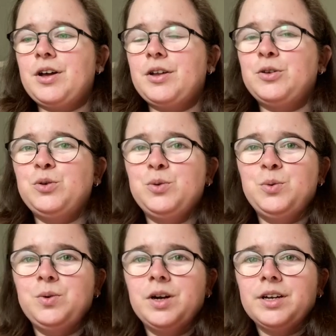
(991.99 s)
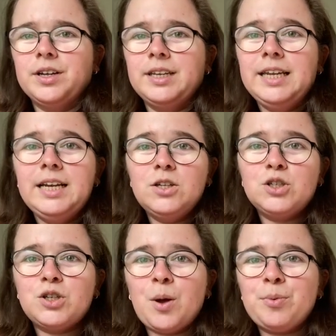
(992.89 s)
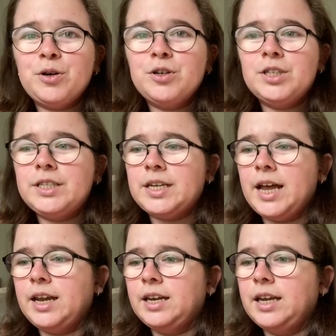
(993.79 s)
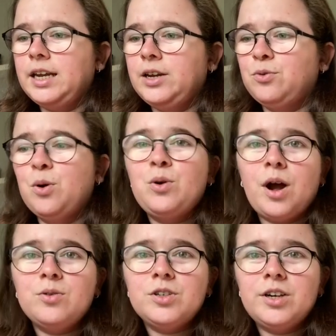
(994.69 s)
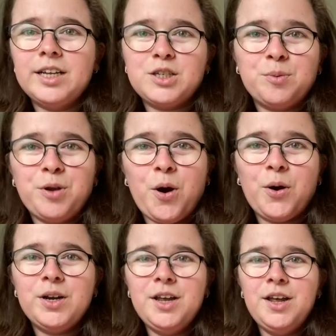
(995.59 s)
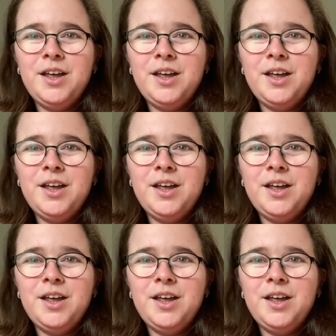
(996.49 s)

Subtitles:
new needle stoppers and a row counter and some yarn